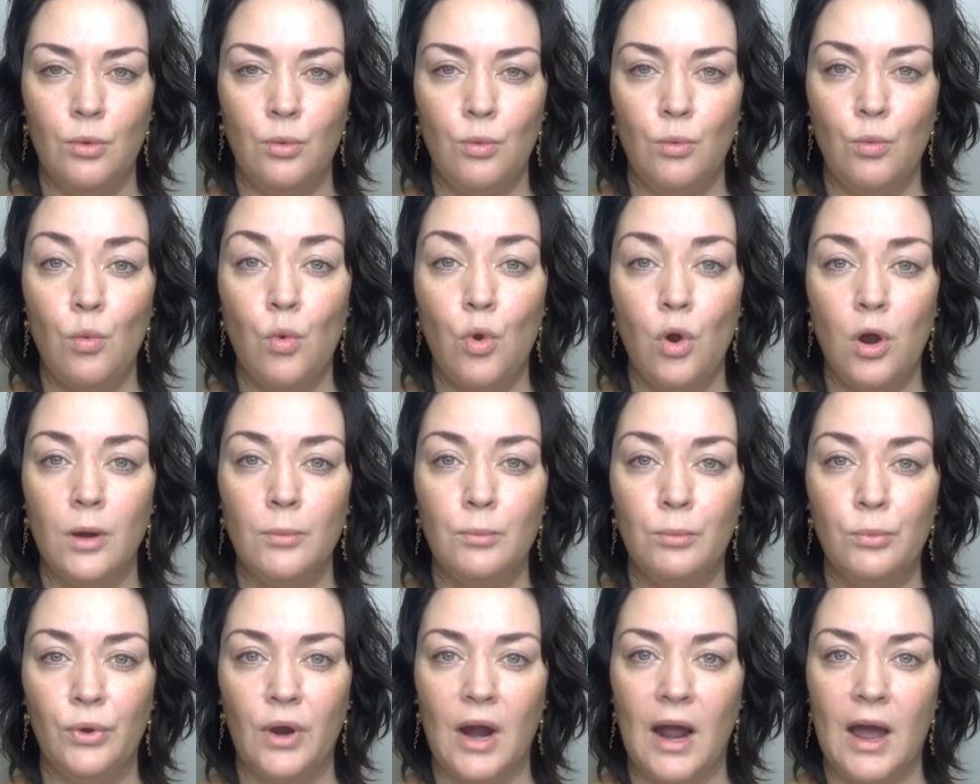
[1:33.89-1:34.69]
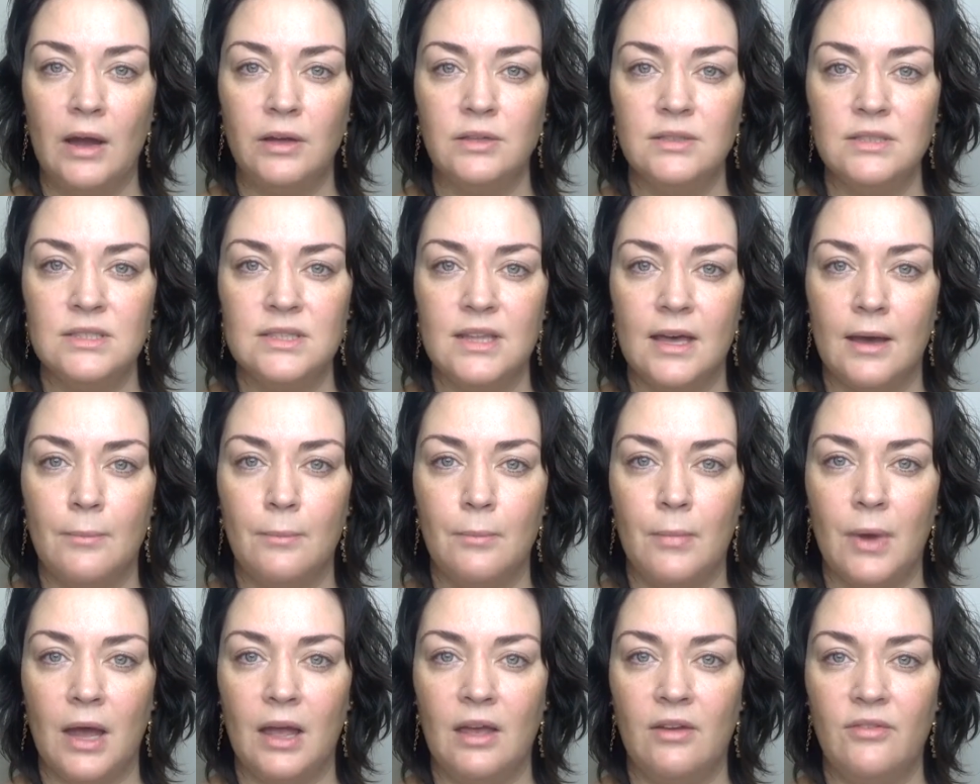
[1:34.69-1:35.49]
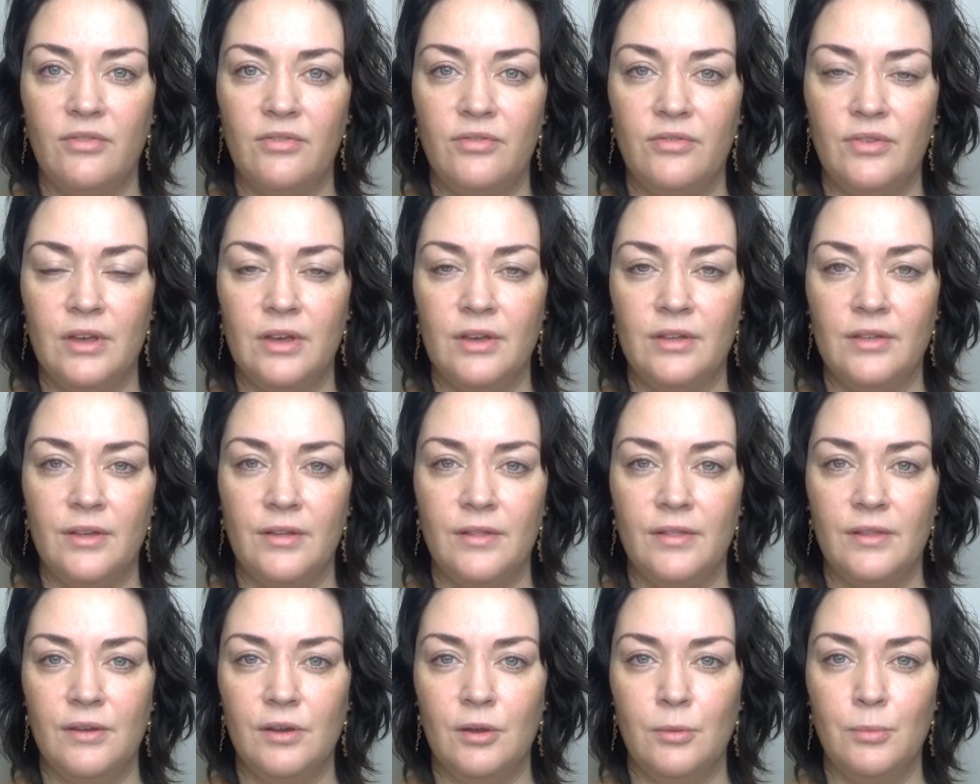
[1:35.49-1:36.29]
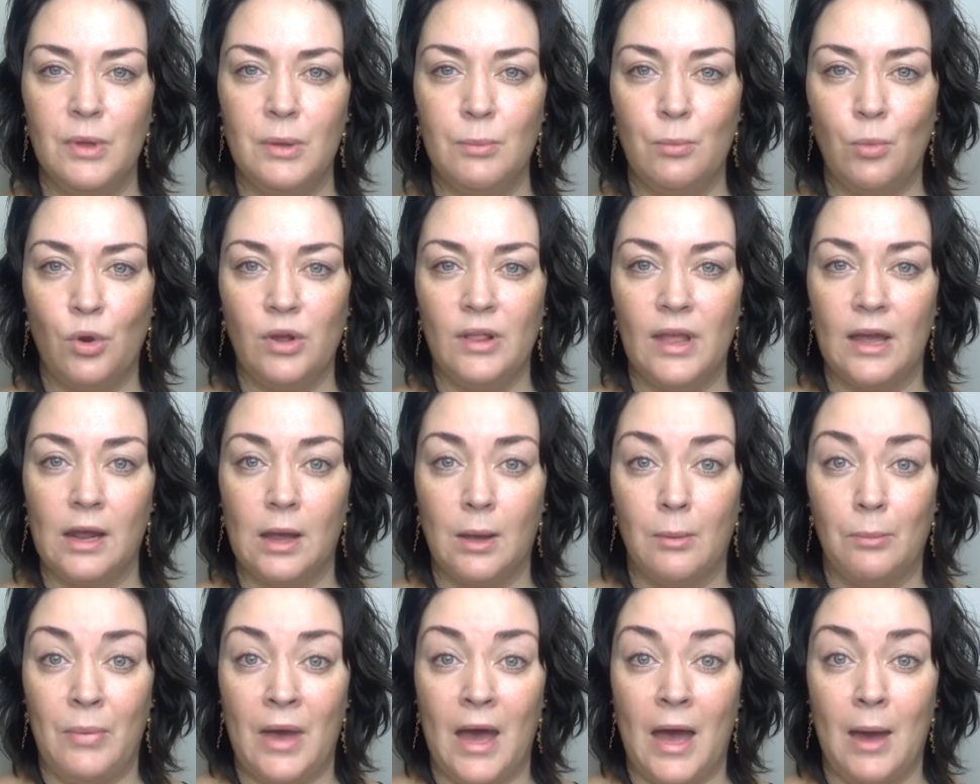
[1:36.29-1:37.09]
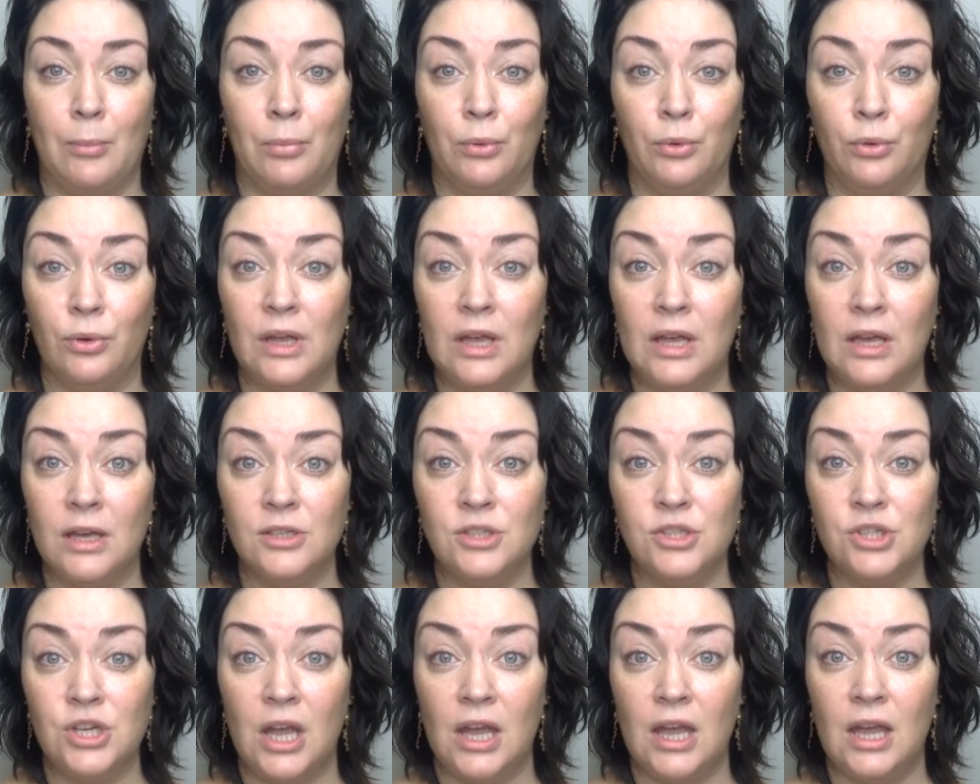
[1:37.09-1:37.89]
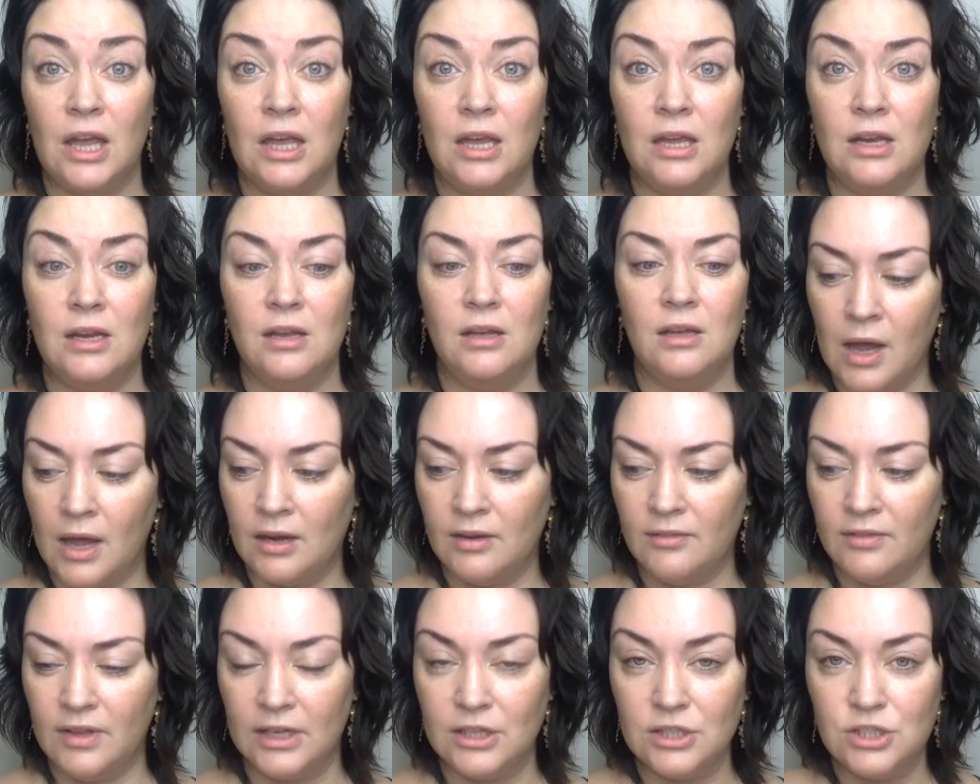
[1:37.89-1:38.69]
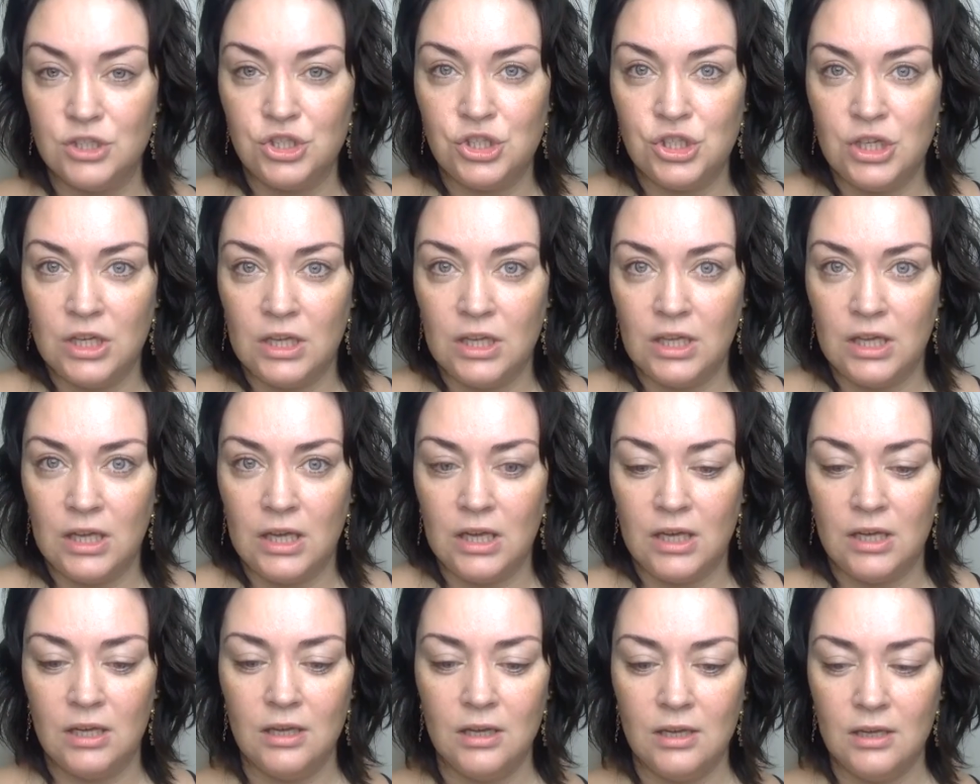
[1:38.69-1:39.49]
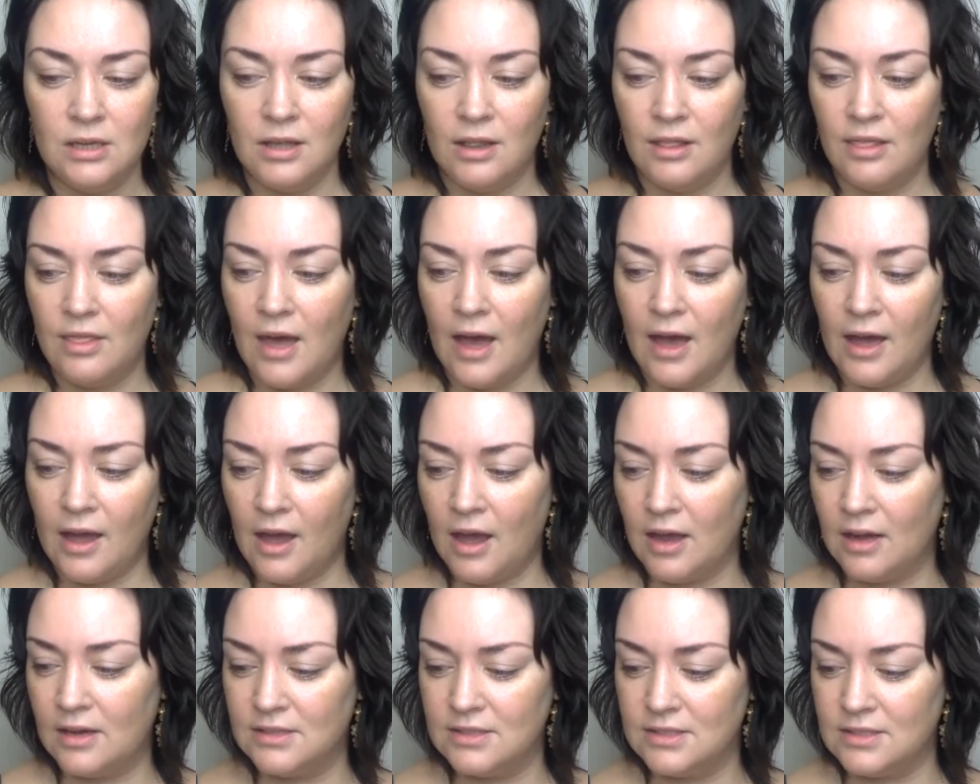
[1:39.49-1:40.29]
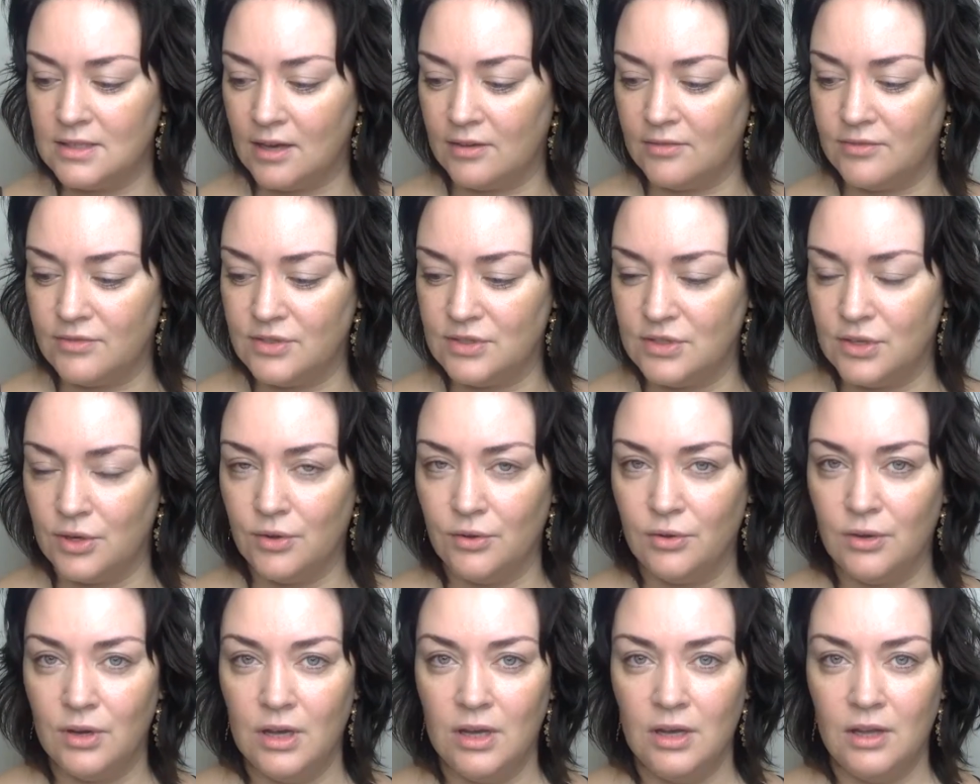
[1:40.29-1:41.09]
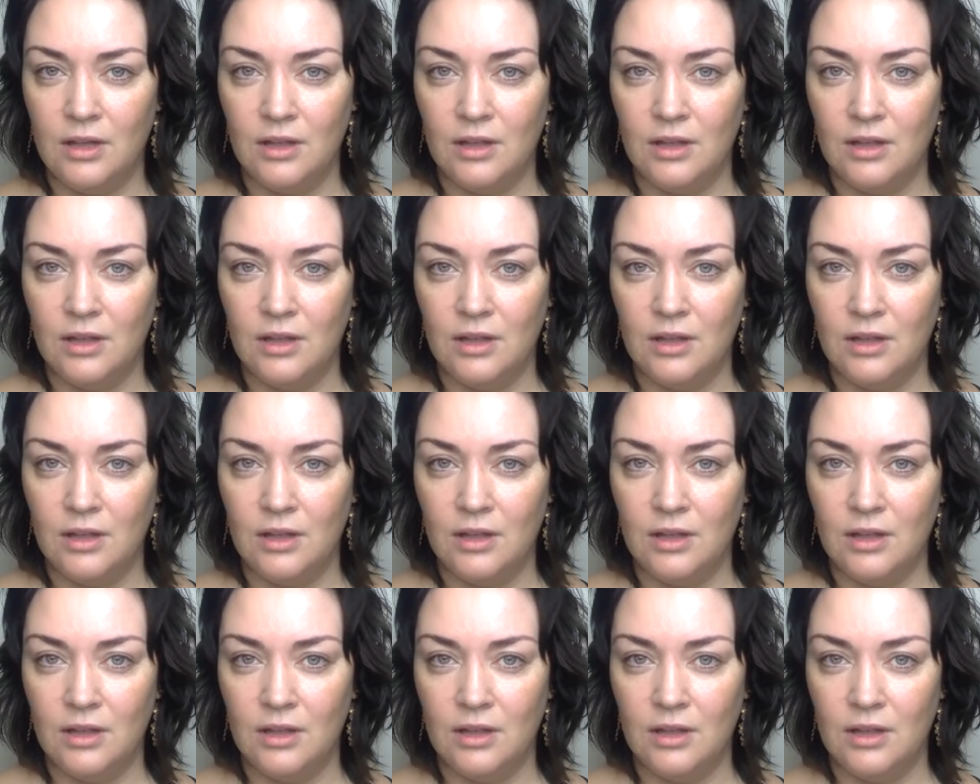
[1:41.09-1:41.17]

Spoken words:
warm browns that might feel a little bit more like a paprika shade, kind of like chili, that kind of stuff. So